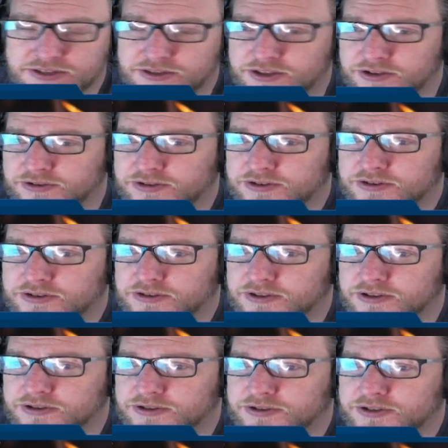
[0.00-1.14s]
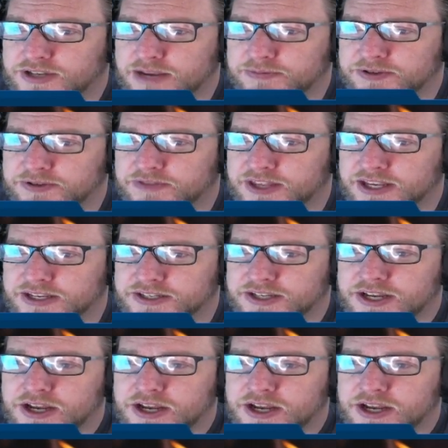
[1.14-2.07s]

those types of things.